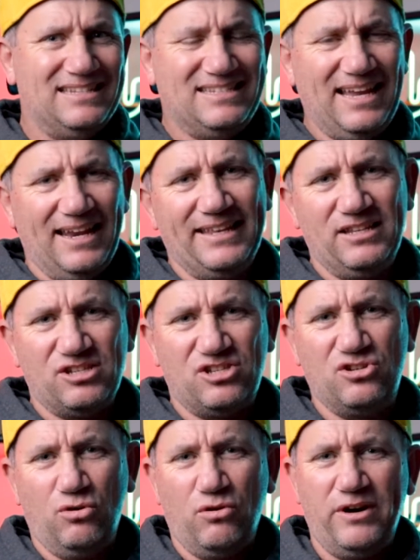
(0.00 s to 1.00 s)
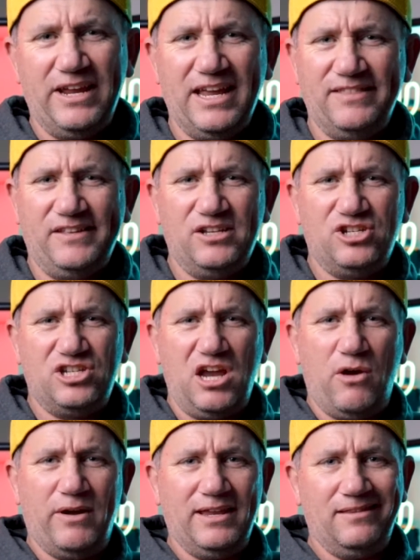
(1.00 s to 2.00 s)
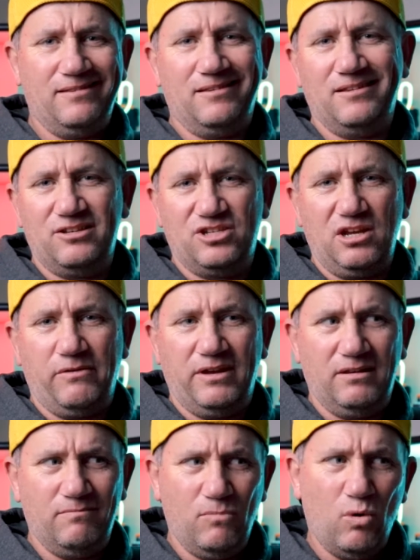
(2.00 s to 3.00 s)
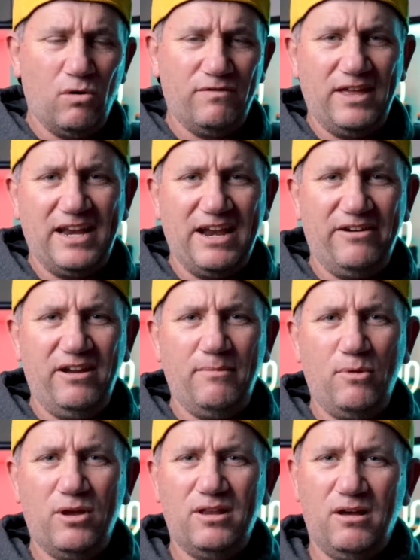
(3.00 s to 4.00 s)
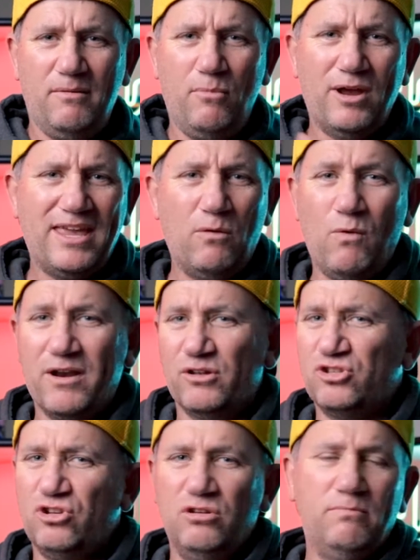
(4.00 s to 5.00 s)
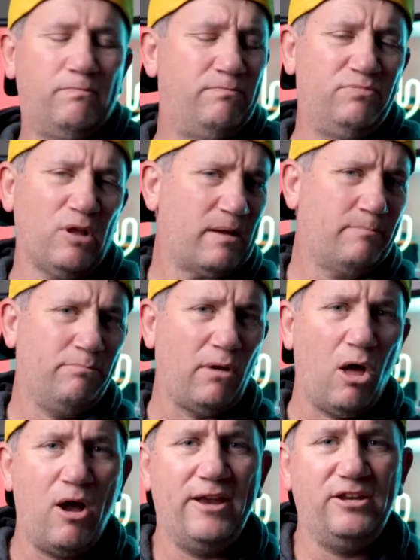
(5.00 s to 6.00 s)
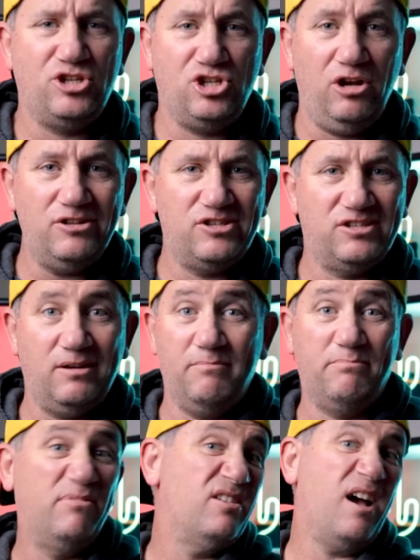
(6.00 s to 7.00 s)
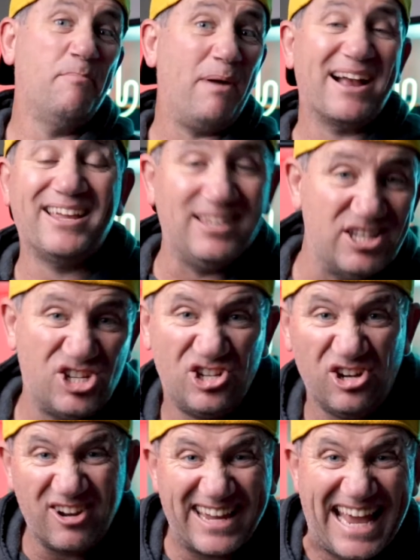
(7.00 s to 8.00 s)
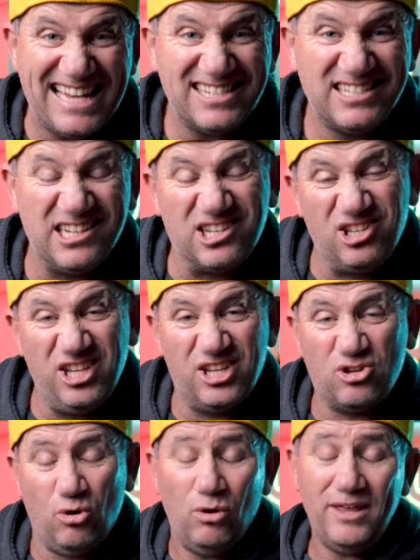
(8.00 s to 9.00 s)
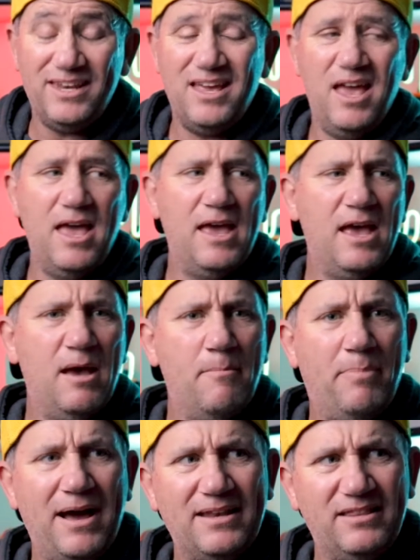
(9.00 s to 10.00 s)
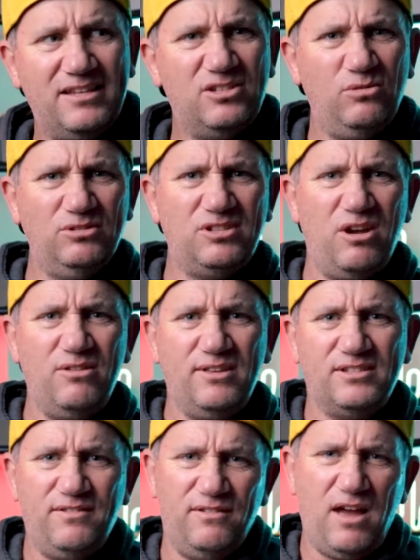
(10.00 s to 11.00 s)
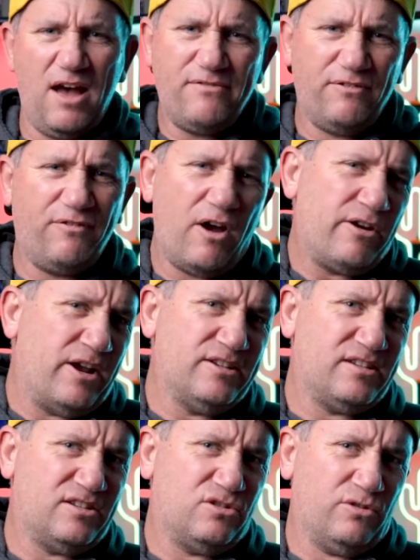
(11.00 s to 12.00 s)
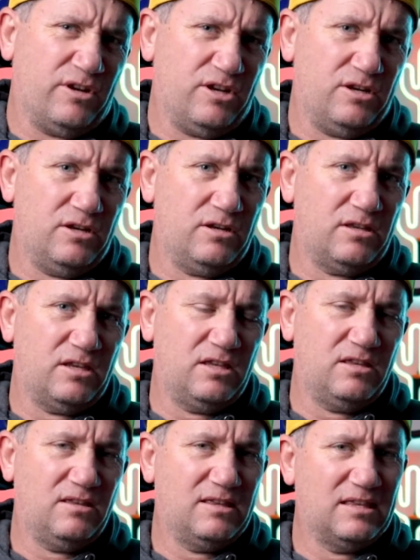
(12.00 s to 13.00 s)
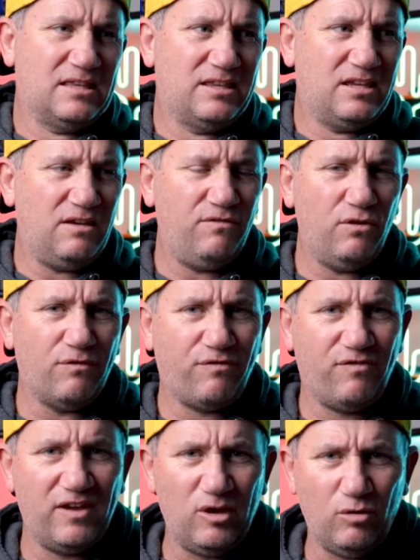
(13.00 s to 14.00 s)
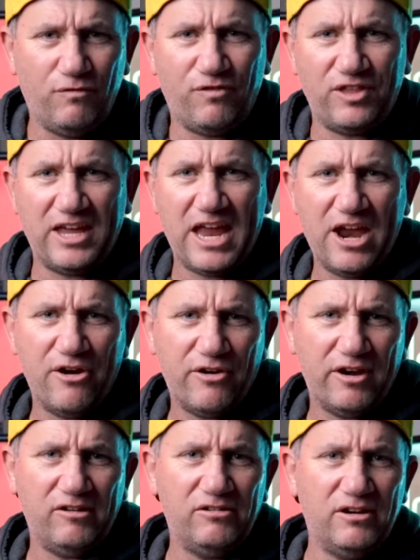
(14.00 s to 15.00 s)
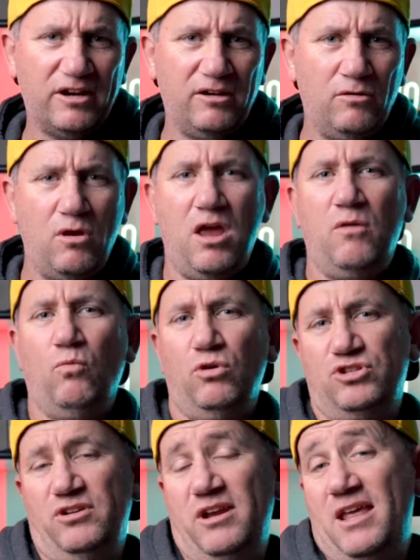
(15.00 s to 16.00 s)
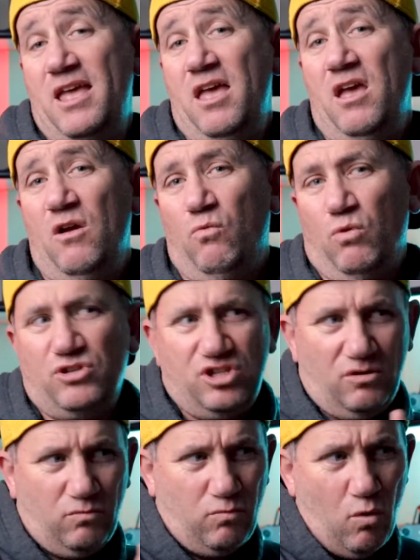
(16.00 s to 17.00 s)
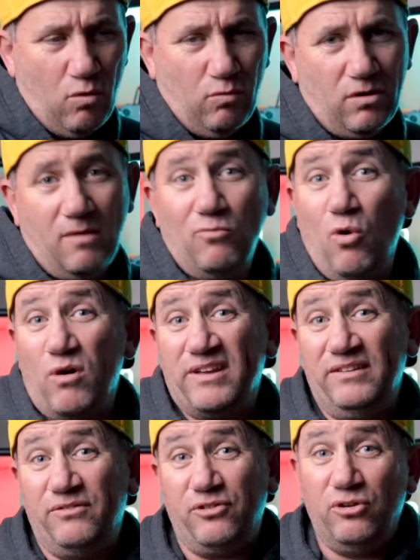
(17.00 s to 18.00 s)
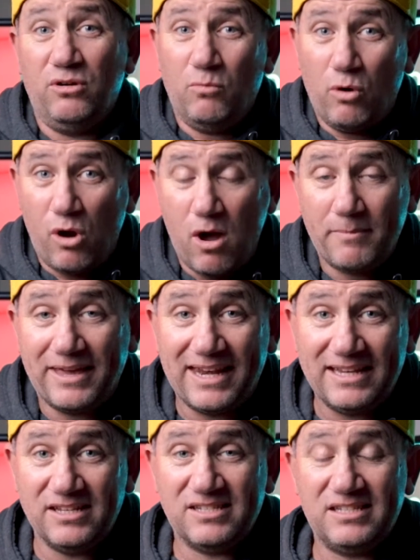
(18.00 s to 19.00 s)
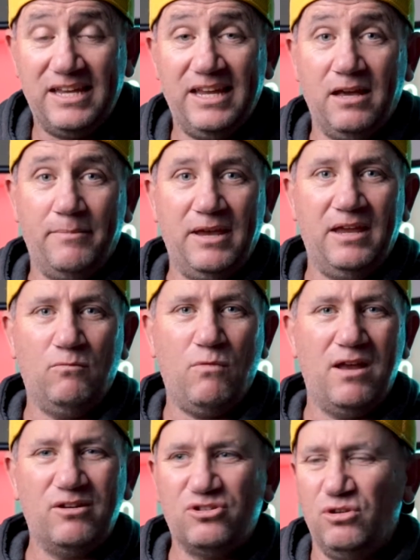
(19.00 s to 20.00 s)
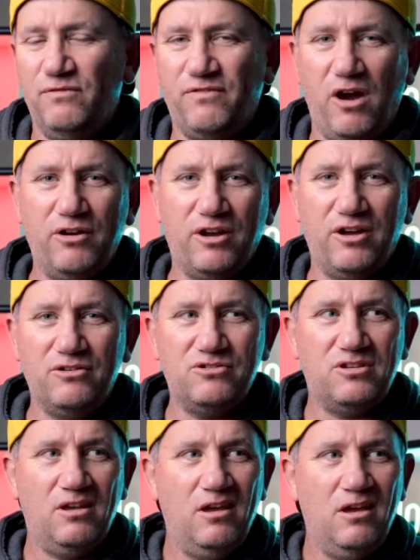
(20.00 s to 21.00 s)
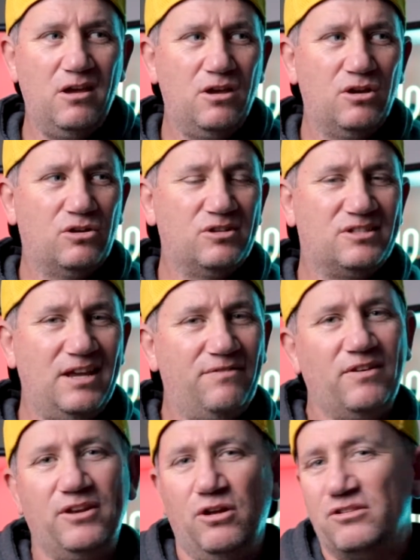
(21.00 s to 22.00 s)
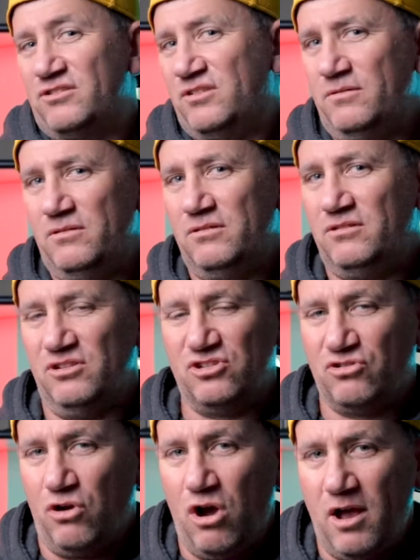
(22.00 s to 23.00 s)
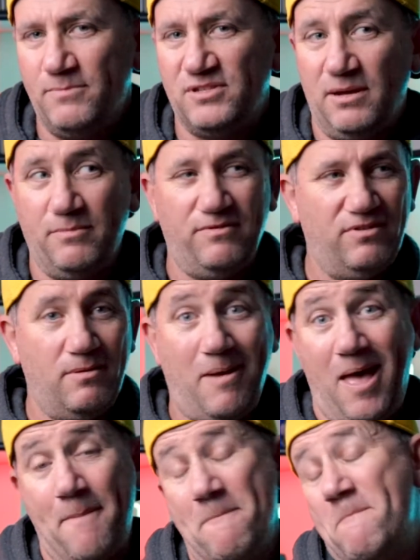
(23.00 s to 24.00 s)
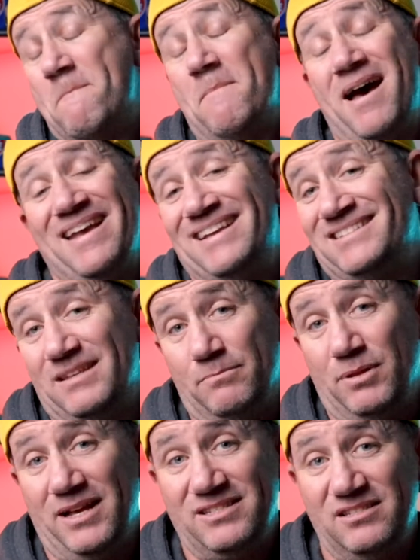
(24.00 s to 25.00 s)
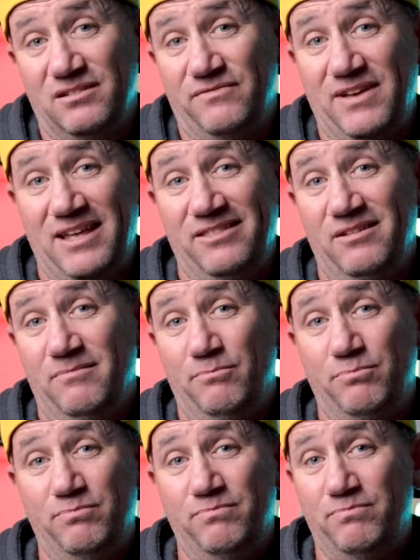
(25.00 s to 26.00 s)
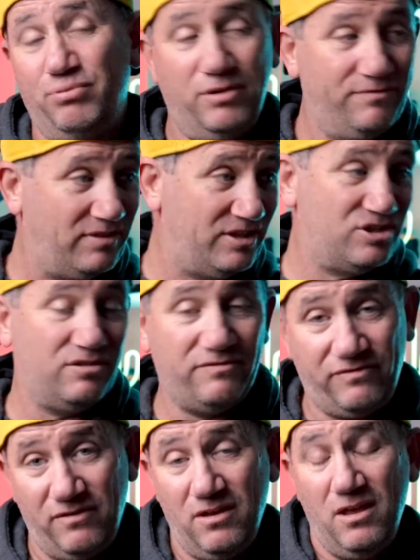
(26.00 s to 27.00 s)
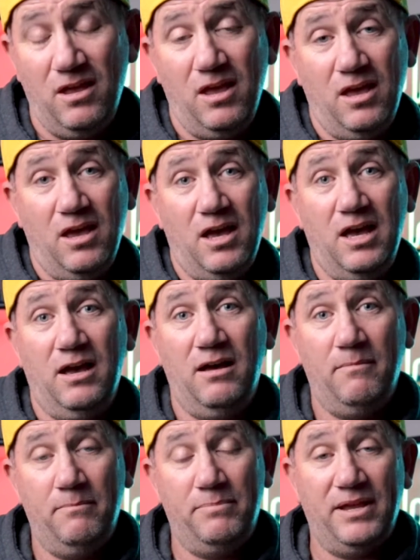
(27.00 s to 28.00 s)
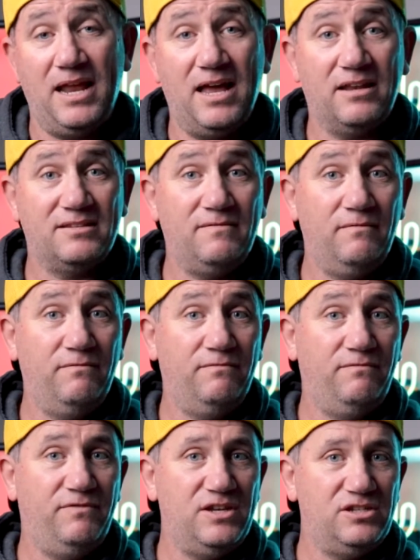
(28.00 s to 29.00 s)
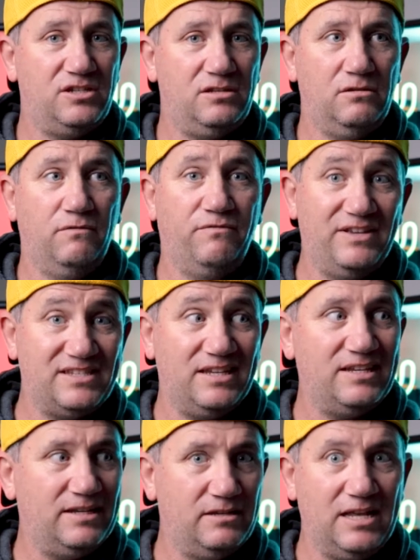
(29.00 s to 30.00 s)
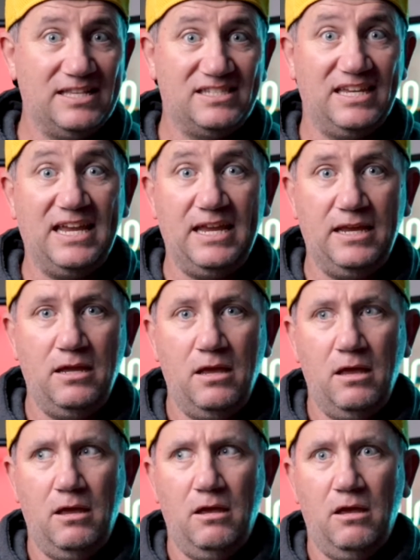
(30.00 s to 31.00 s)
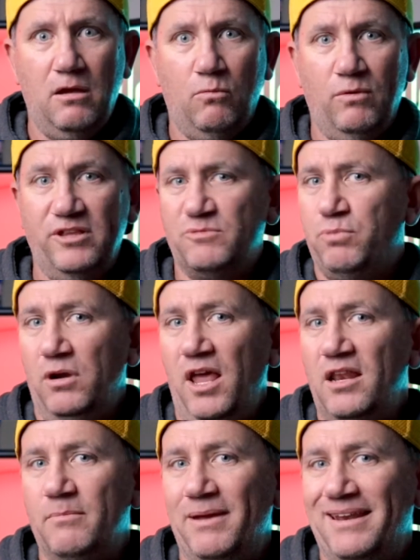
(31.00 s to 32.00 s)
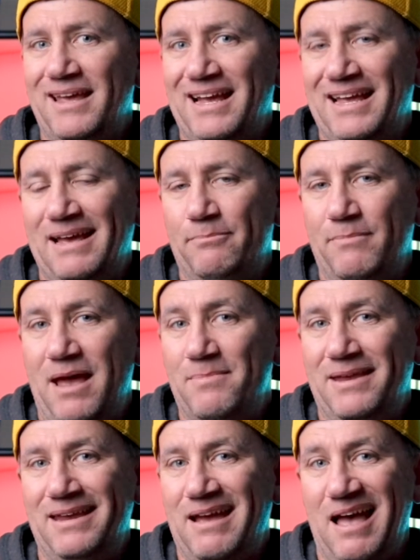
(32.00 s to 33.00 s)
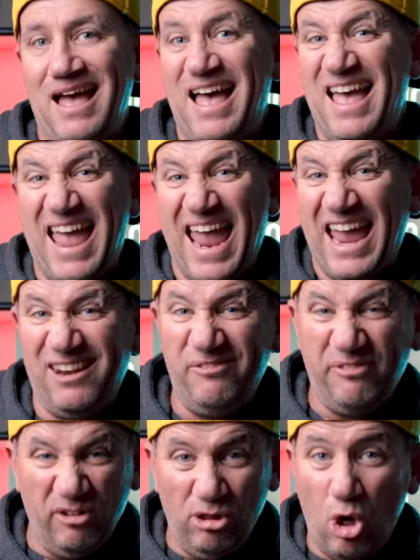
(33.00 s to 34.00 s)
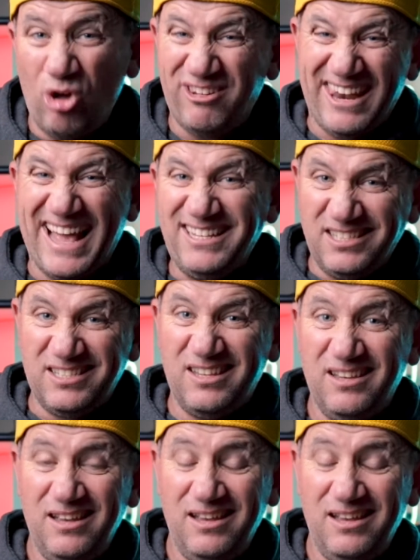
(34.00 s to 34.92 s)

telling the story and then showing more of that area. I might get one or two like blinder shots, a bucket list I guess you'd call it. But there's also other photos that sort of give you a feel for the area and what I'm walking through and what I'm getting to see. I mean, one or two photos could definitely not describe some of the amazing places I've had the privilege of being able to visit and see. Well, there's probably only been maybe a handful or less